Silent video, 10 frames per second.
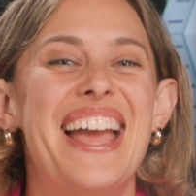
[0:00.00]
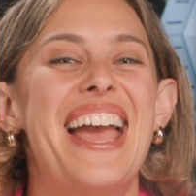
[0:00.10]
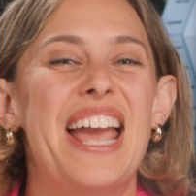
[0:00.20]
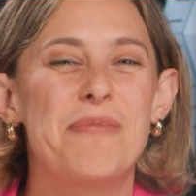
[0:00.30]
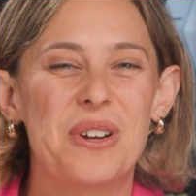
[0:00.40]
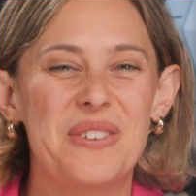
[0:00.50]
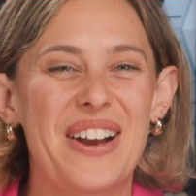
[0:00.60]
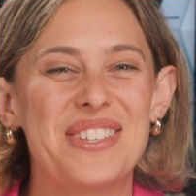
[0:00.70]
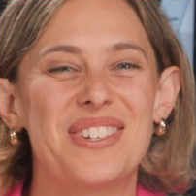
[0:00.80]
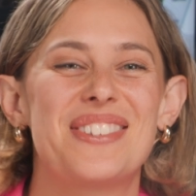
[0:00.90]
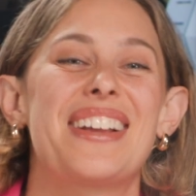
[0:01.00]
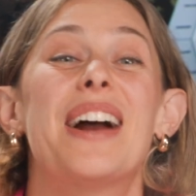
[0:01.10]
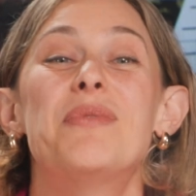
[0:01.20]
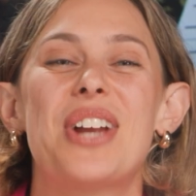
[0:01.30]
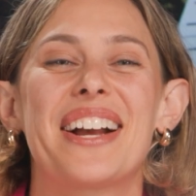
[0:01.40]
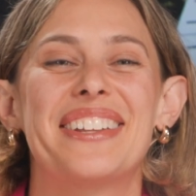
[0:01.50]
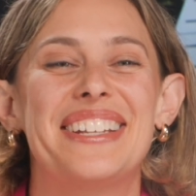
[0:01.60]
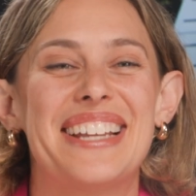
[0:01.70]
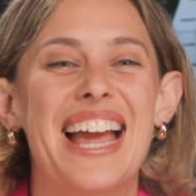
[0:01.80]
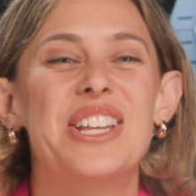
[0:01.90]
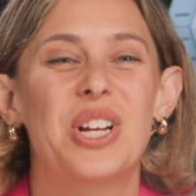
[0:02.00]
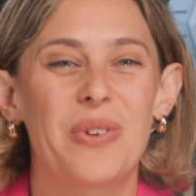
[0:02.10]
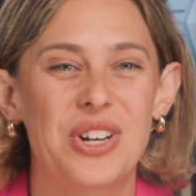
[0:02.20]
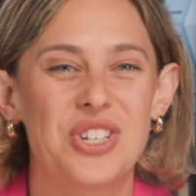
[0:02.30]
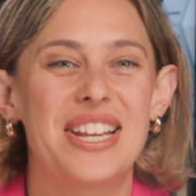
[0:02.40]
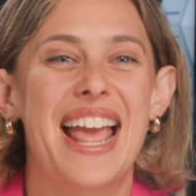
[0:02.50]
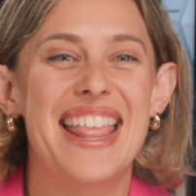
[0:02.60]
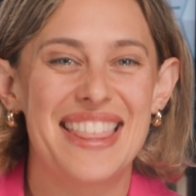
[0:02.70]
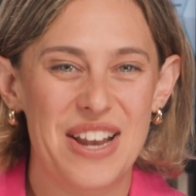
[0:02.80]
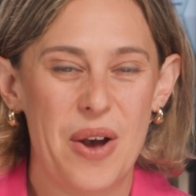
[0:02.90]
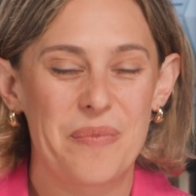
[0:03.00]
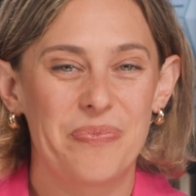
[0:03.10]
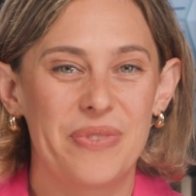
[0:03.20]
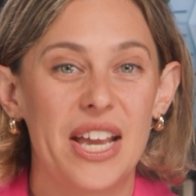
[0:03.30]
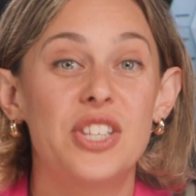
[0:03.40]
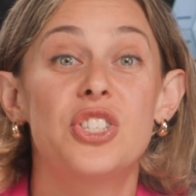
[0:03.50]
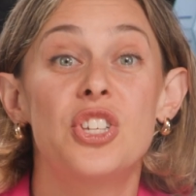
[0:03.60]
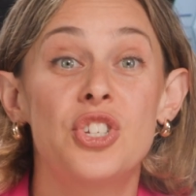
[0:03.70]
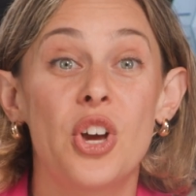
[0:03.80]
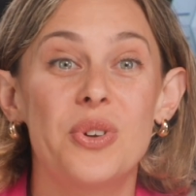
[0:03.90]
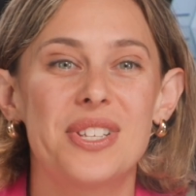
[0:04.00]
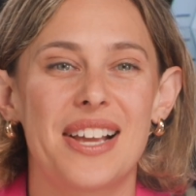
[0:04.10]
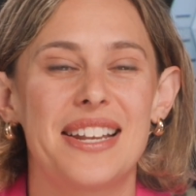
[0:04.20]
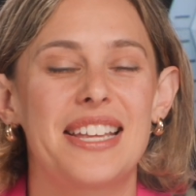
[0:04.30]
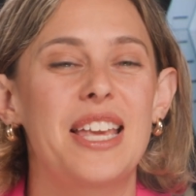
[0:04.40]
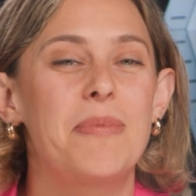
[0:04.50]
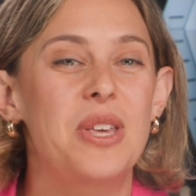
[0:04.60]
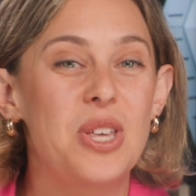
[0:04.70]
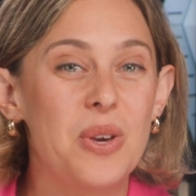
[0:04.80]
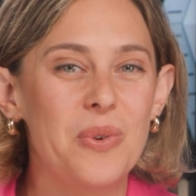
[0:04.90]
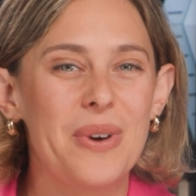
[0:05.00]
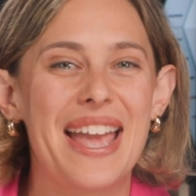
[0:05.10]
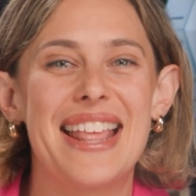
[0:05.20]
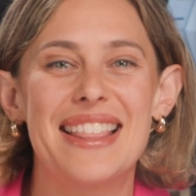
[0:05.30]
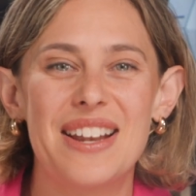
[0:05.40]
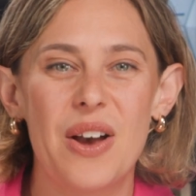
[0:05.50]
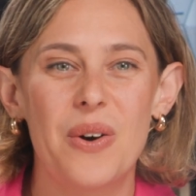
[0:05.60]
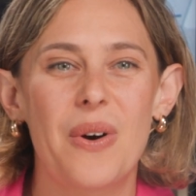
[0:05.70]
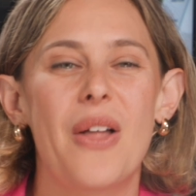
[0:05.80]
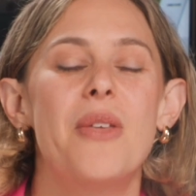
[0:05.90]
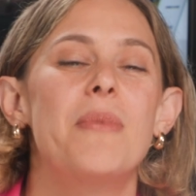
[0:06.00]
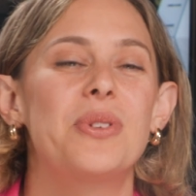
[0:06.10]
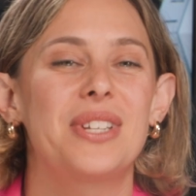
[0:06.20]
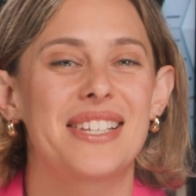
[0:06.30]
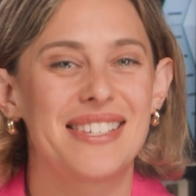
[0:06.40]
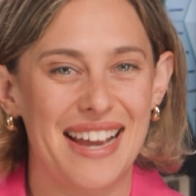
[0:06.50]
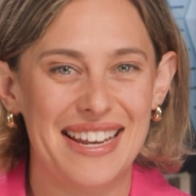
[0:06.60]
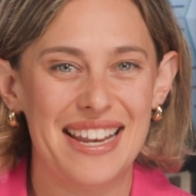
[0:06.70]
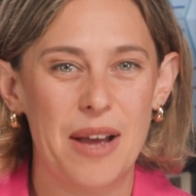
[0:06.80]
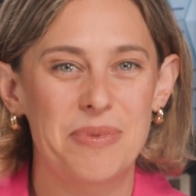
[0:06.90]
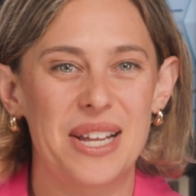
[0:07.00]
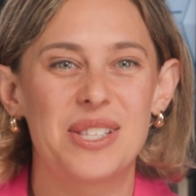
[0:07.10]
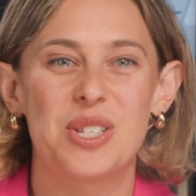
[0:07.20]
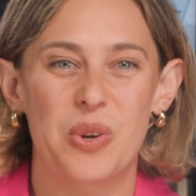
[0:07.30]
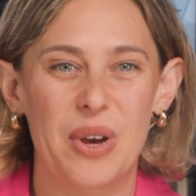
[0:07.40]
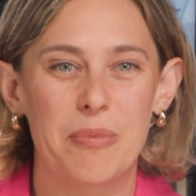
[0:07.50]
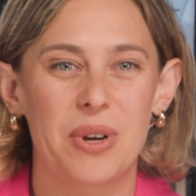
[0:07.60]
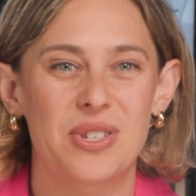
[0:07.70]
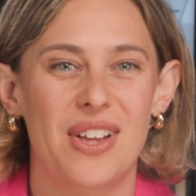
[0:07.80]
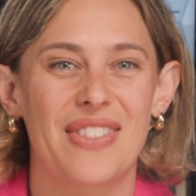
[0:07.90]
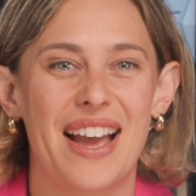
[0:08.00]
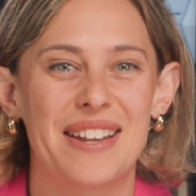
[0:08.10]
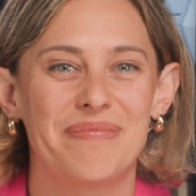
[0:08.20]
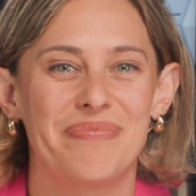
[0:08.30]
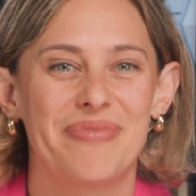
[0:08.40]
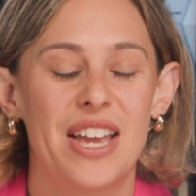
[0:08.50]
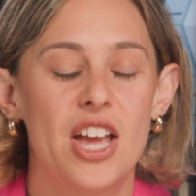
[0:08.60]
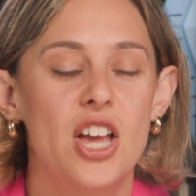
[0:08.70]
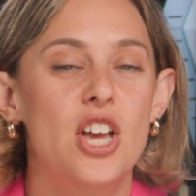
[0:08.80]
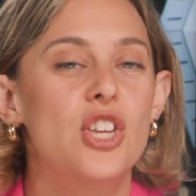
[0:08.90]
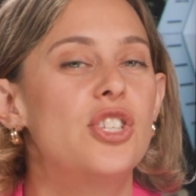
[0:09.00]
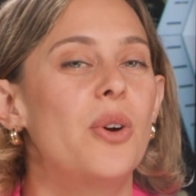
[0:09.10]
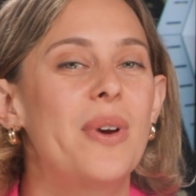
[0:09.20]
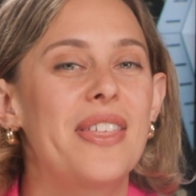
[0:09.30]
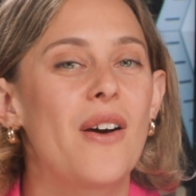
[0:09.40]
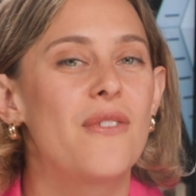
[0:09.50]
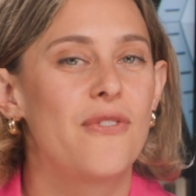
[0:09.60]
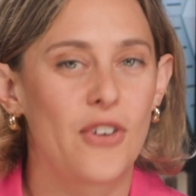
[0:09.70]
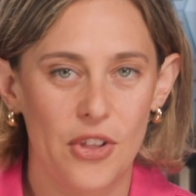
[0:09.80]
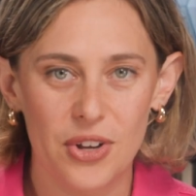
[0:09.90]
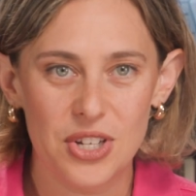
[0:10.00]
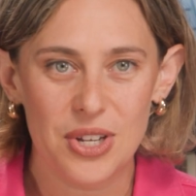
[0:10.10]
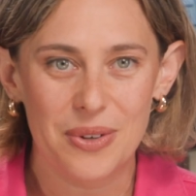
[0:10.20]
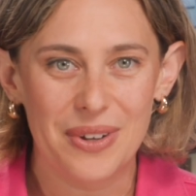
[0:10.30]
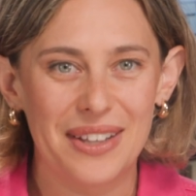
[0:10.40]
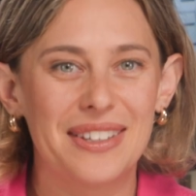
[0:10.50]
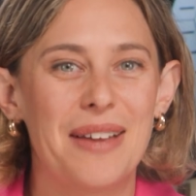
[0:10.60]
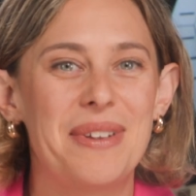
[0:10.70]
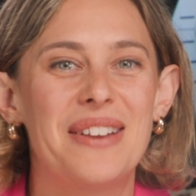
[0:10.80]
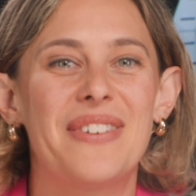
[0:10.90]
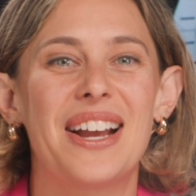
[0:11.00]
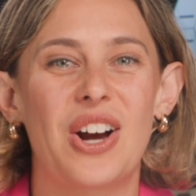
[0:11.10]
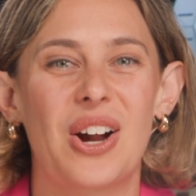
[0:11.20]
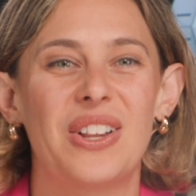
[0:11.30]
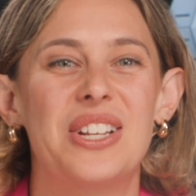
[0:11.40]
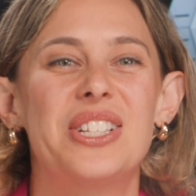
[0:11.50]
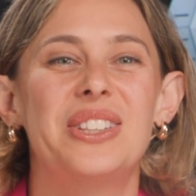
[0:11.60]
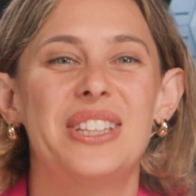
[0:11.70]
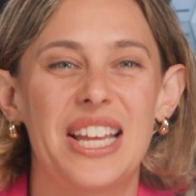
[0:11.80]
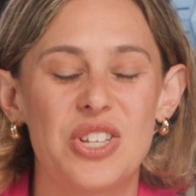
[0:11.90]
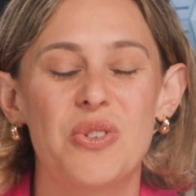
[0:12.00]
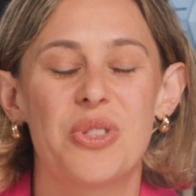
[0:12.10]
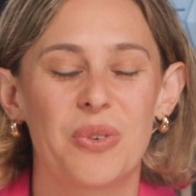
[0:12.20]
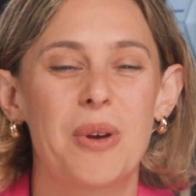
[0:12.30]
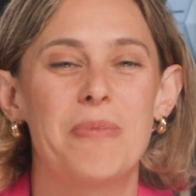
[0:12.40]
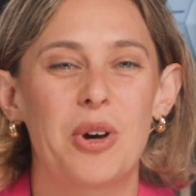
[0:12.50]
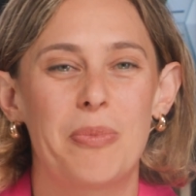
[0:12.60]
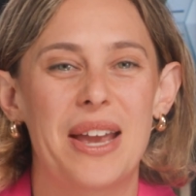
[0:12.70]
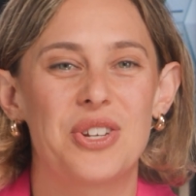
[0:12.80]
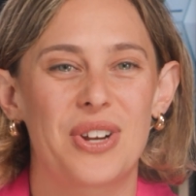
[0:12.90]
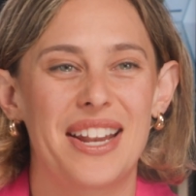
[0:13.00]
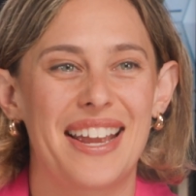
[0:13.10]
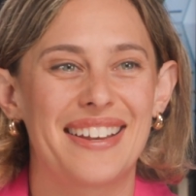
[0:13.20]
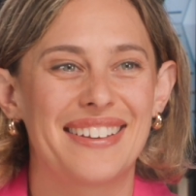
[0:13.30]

Hey ProAdvisors, I'm Jacqueline and you're watching In The Know. It's the show designed to keep you in the know on the most exciting updates to QuickBooks Online. So without further ado, let me invite Carla to lead you through a bill pay training.